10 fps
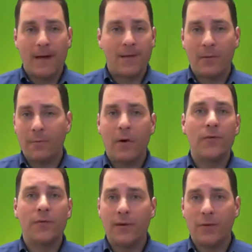I think we
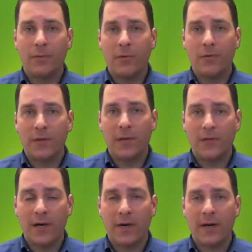both need to improve in
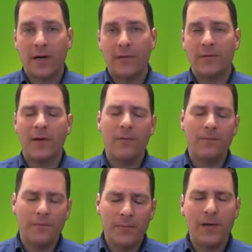those areas.
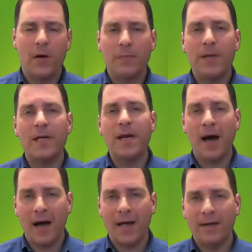So, be
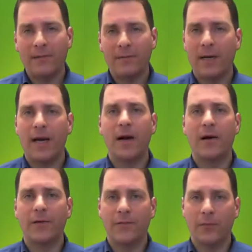kind, but
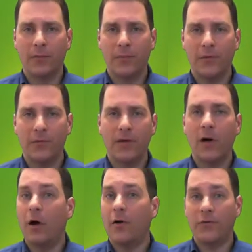areas for
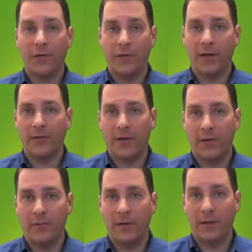improvement, also things that
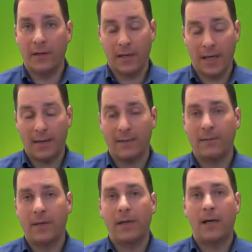you,
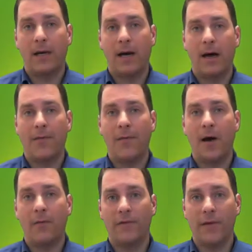again,
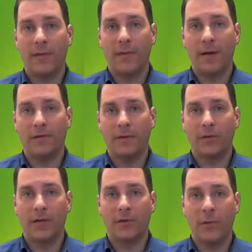thought were very
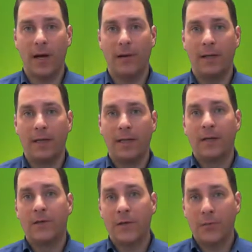beneficial as well.
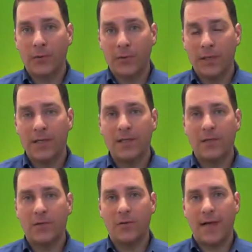So
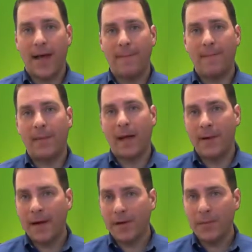please do that. Now,
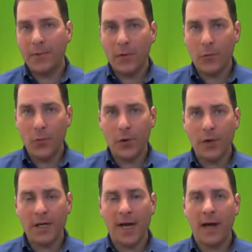I'm not going to put a
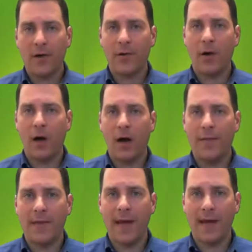word count
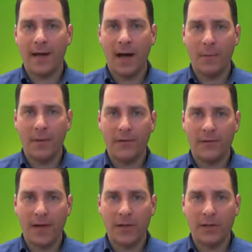on that comment
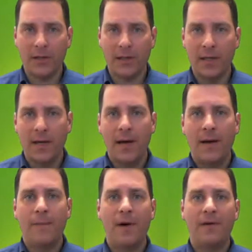section,
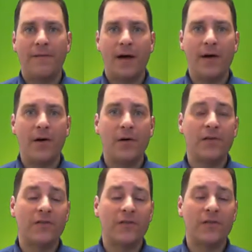but if I
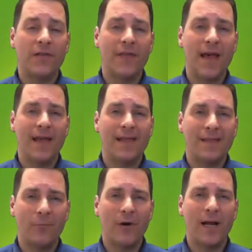notice that
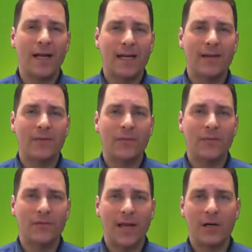we're not getting
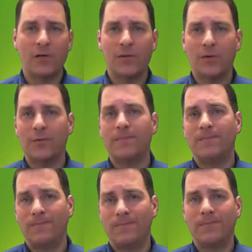substantial
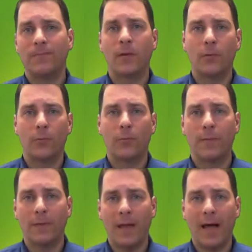
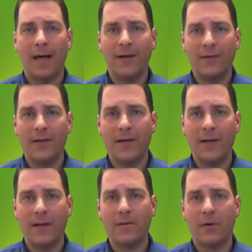replies in
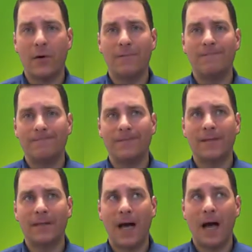there or
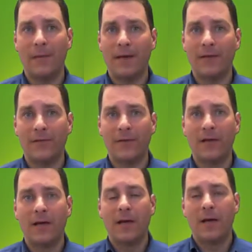comments,
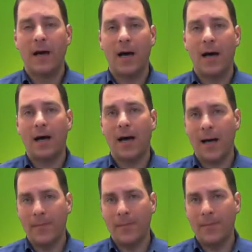
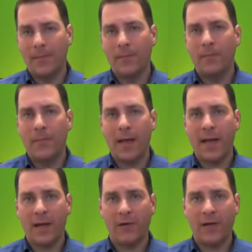I
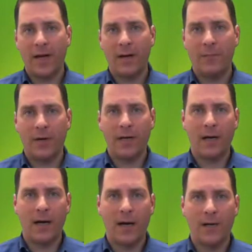may entertain
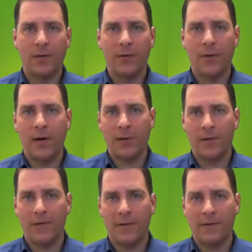putting 100 to
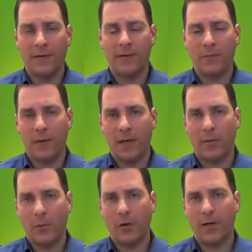150
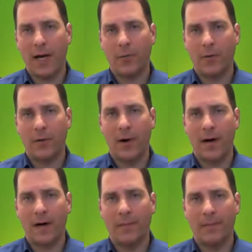word count
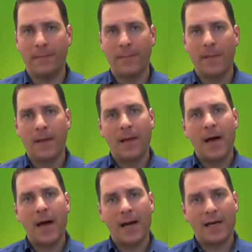requirement.
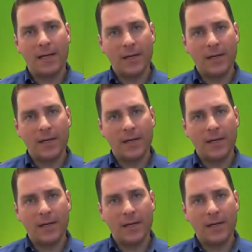I